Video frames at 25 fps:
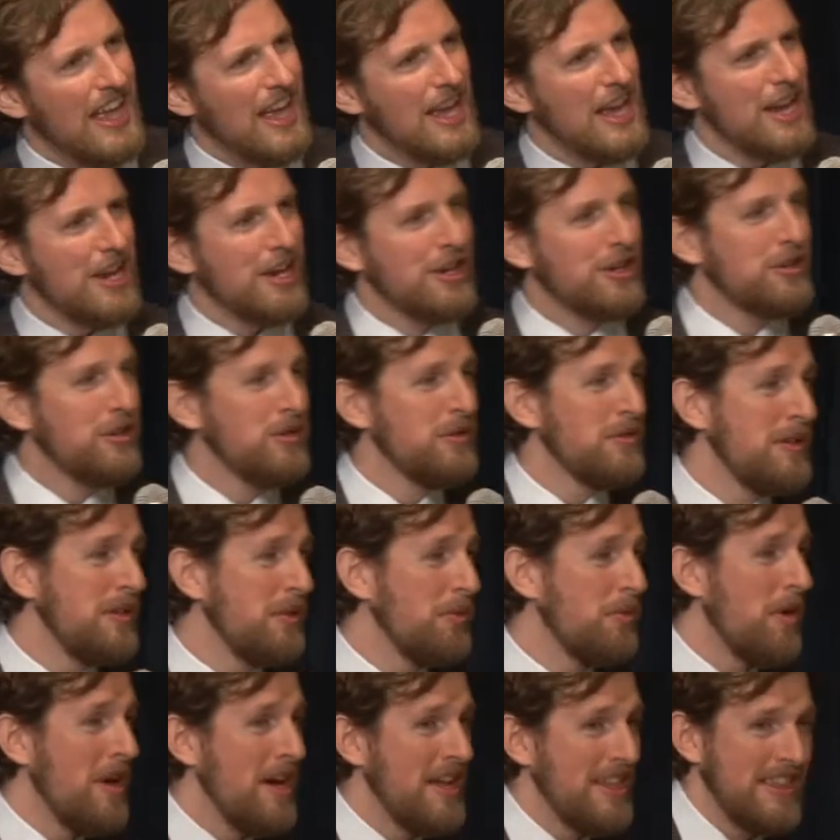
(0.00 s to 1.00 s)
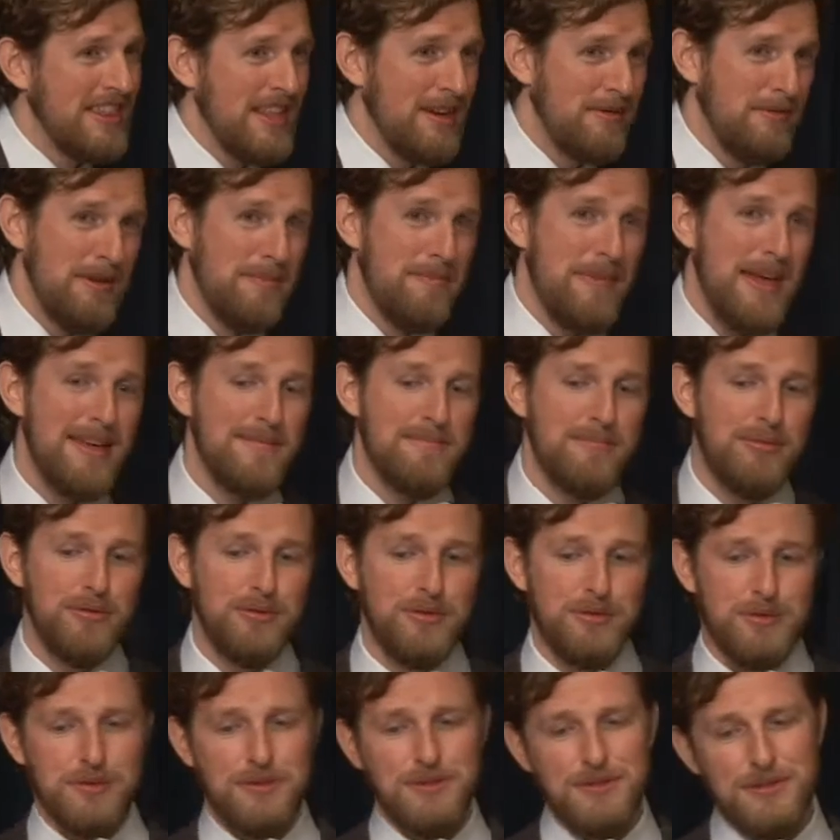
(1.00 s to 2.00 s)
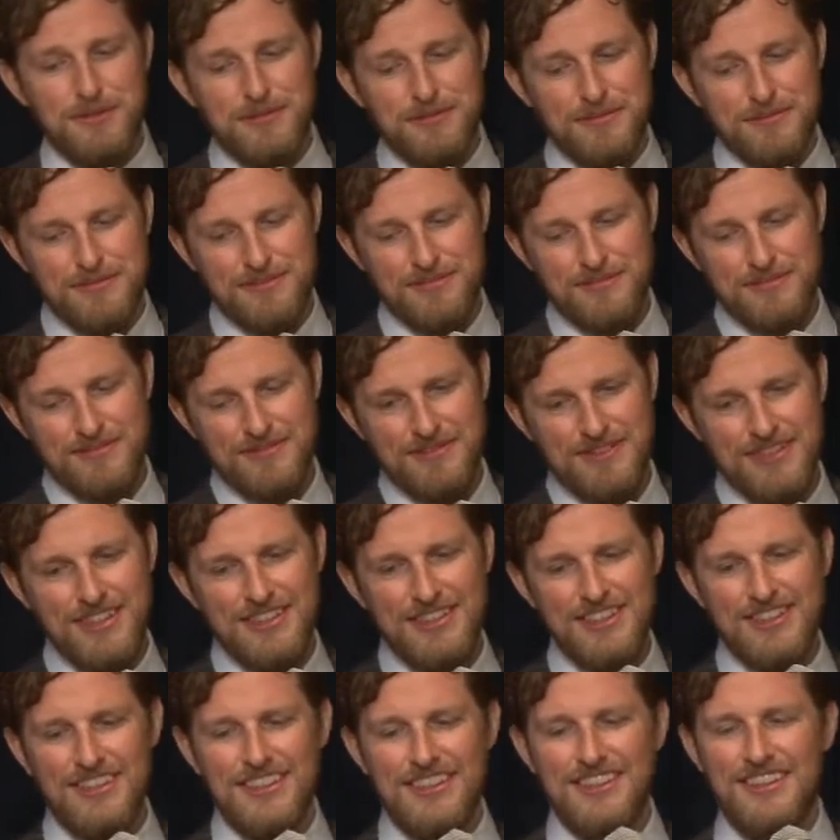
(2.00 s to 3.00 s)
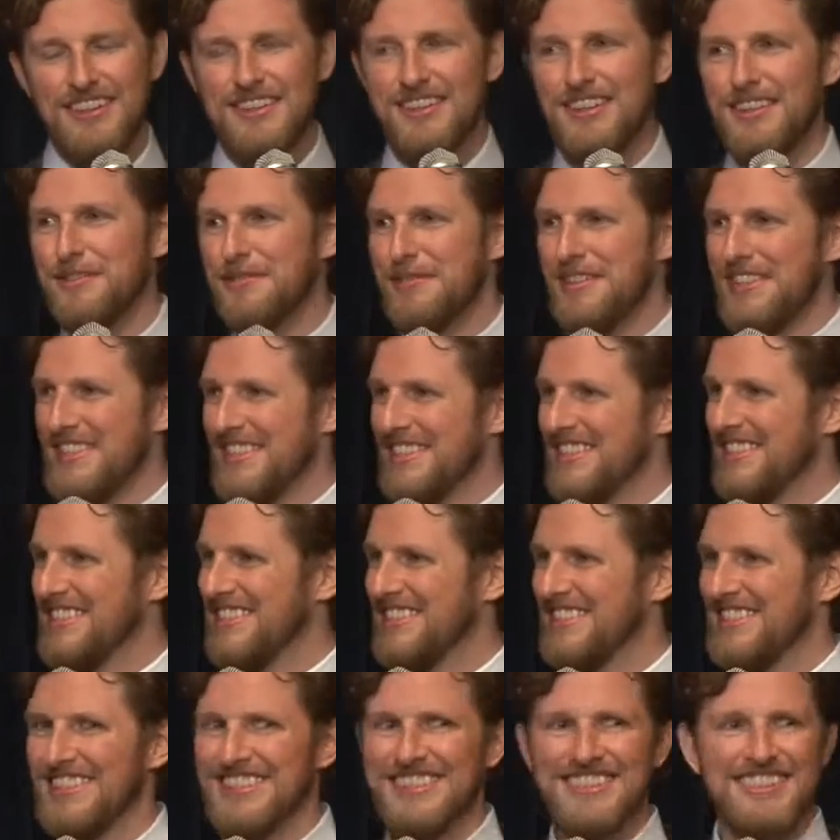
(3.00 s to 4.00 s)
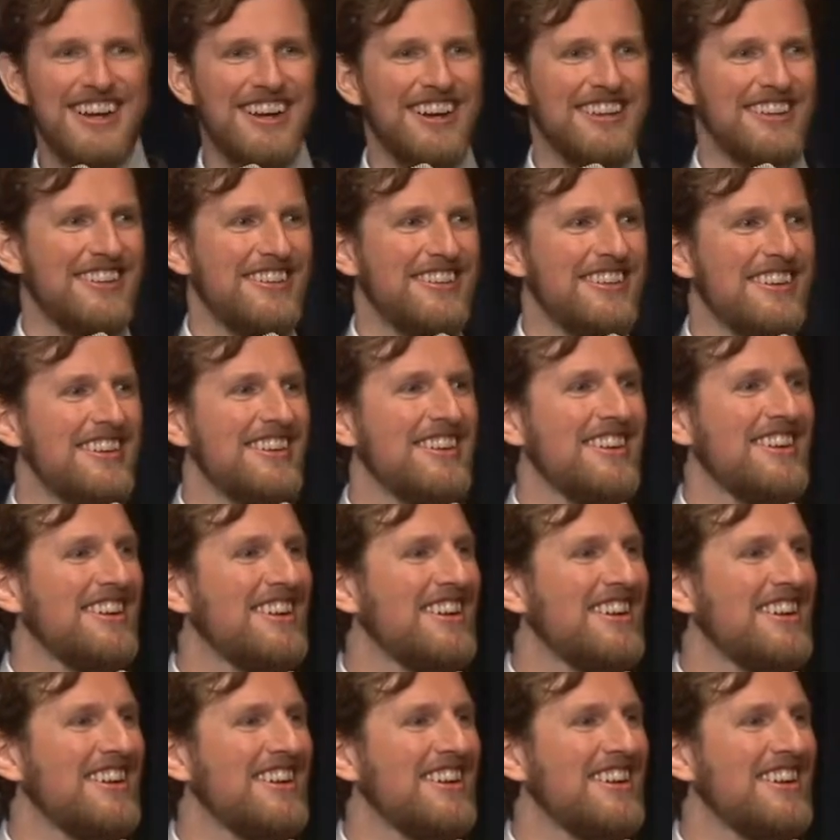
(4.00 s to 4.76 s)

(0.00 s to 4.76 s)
Including one that we bamboozled and deleted another release. John, are you here?